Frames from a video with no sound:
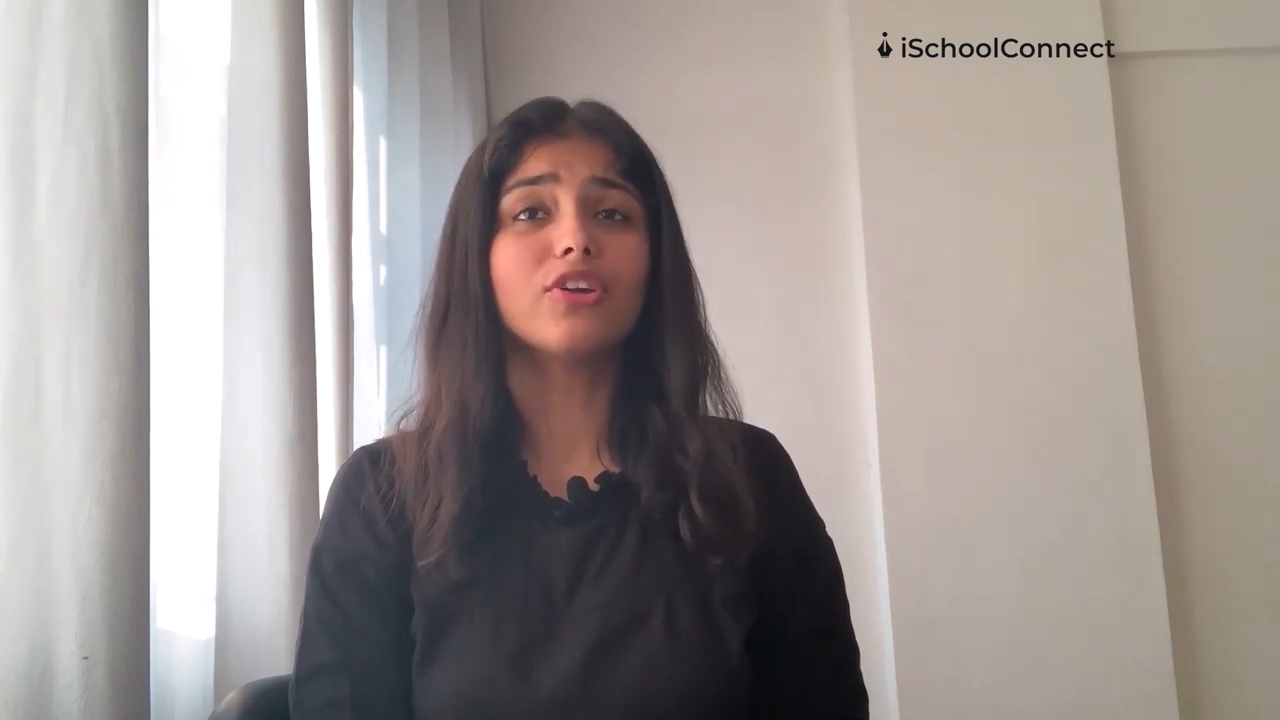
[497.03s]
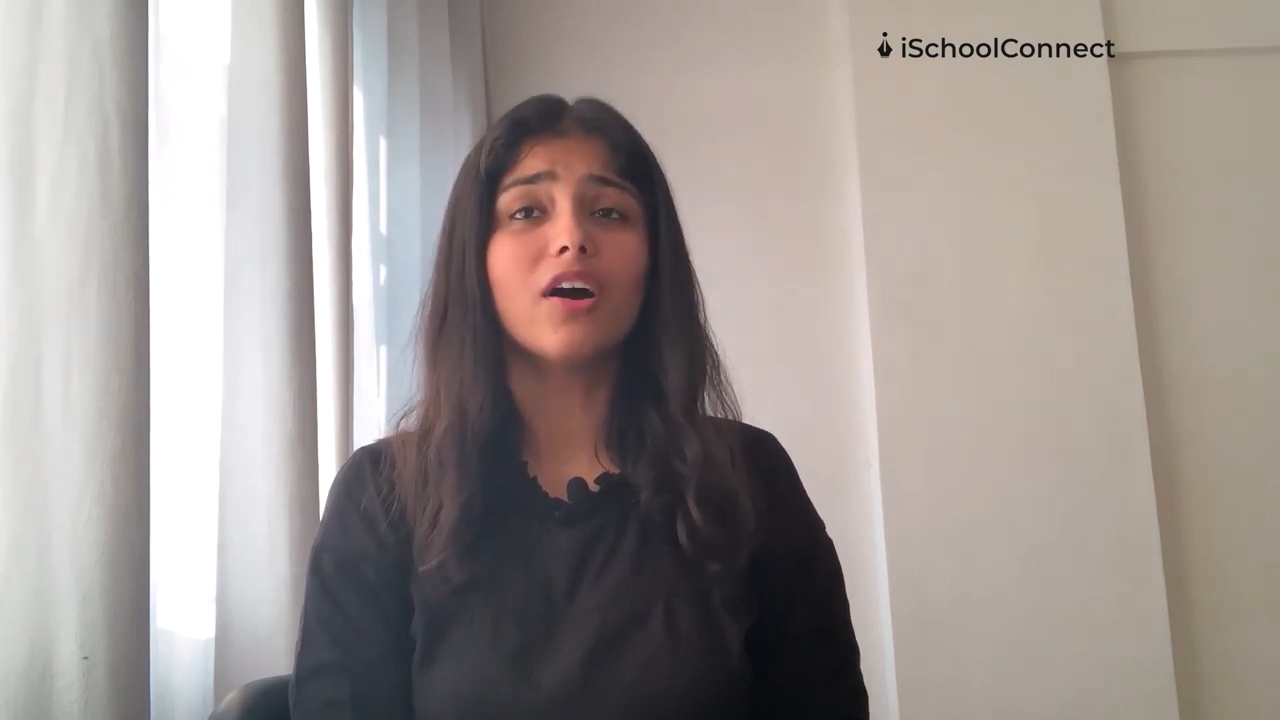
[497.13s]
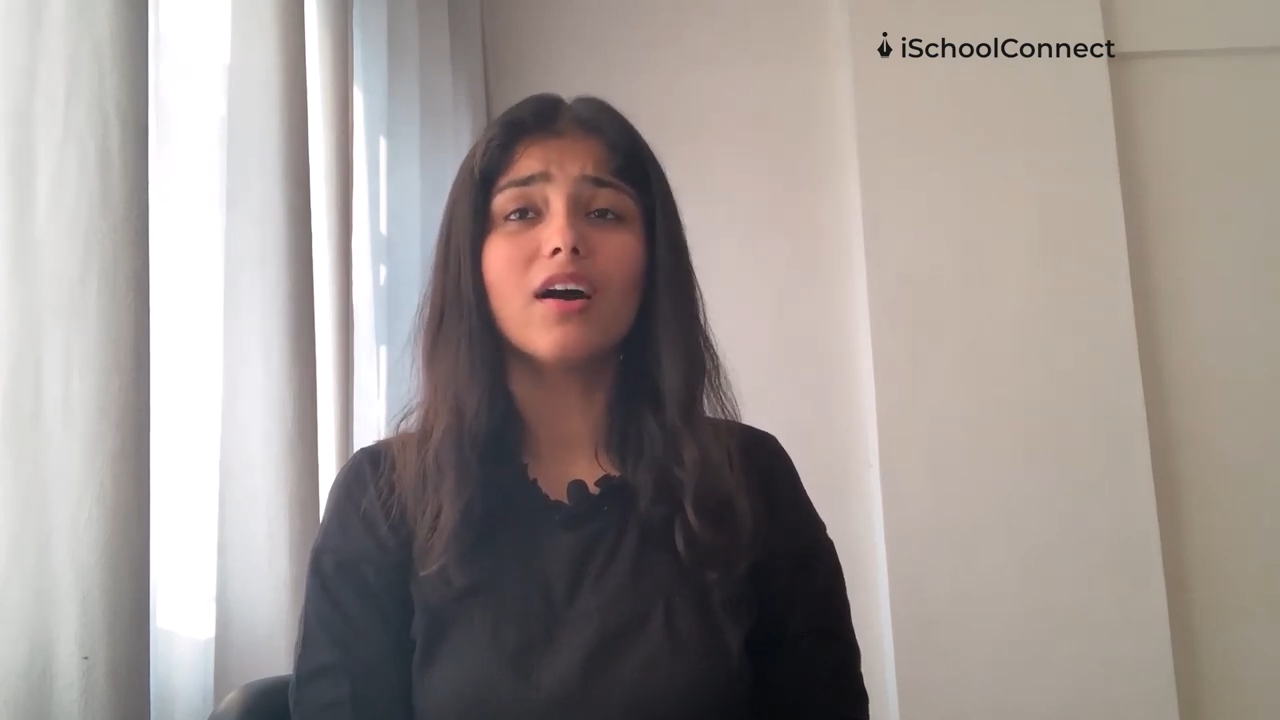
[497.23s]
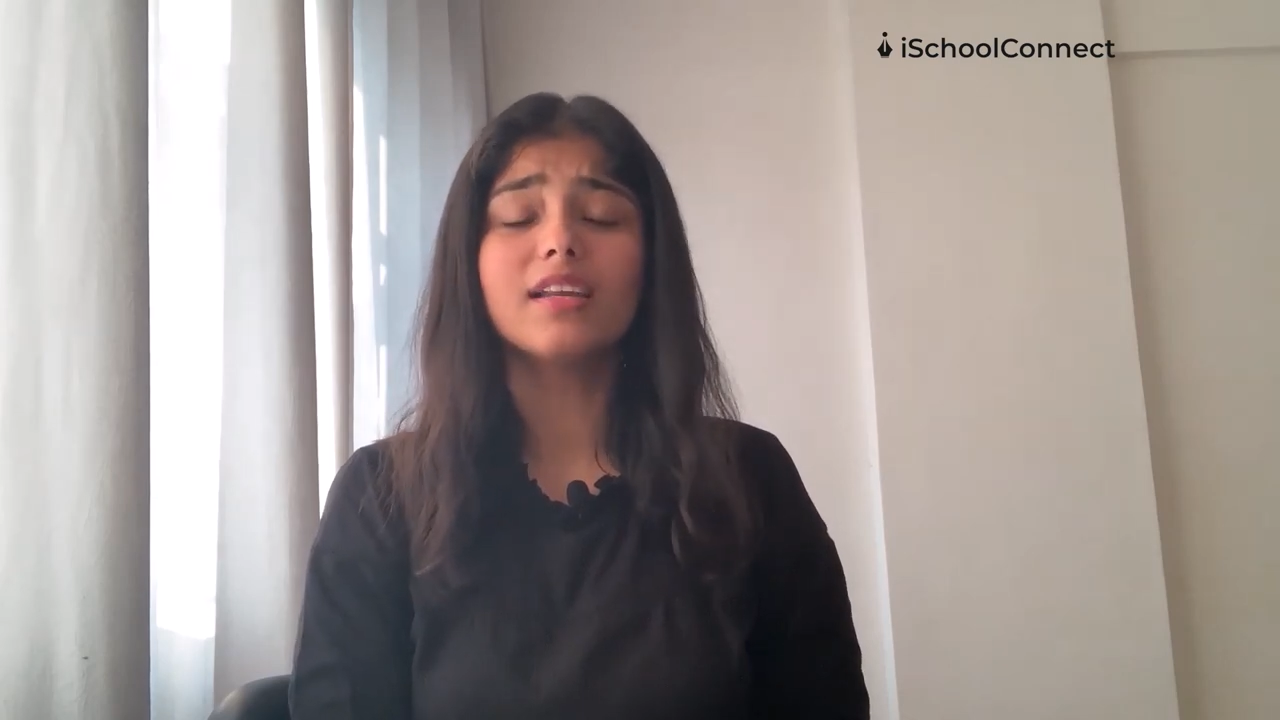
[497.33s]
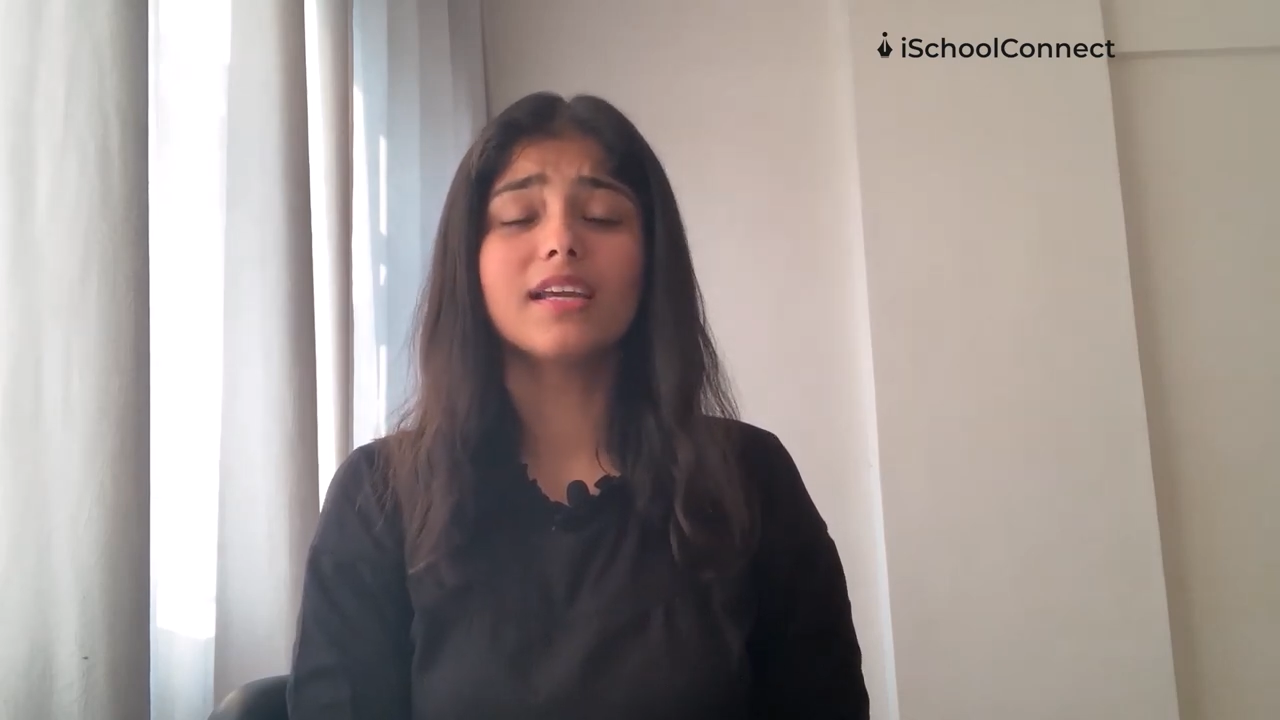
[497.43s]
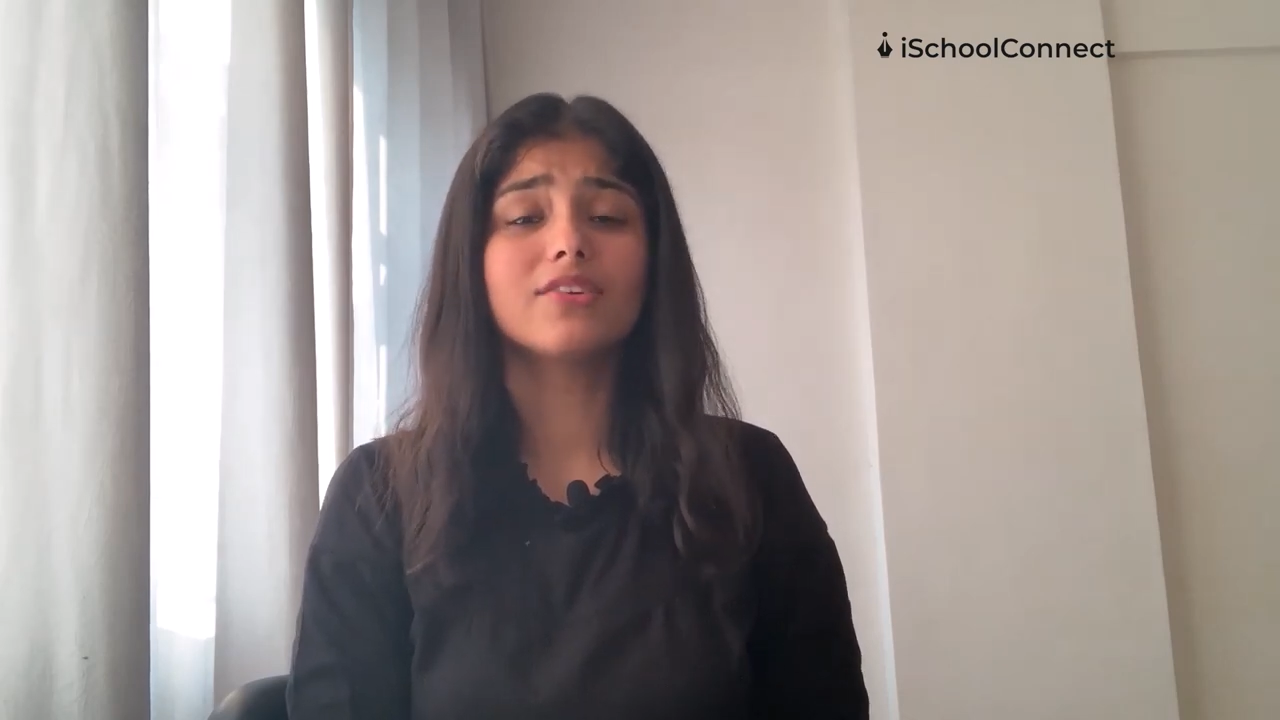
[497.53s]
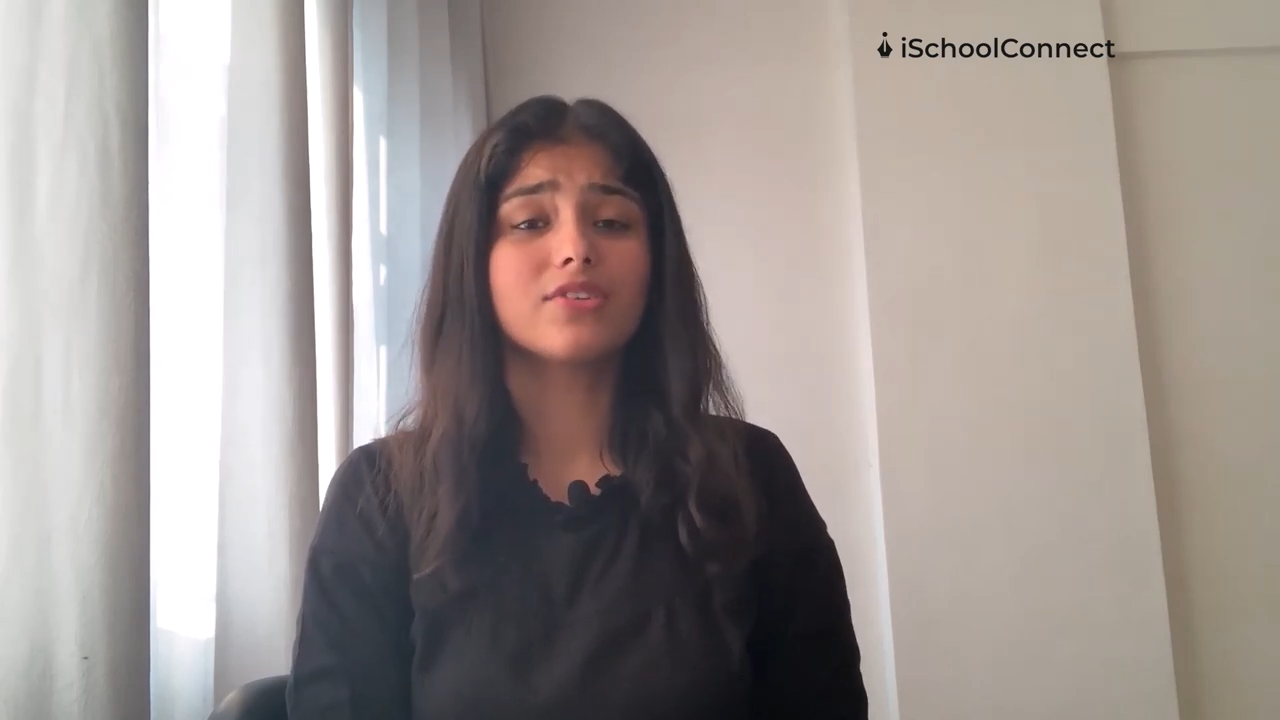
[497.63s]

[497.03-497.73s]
really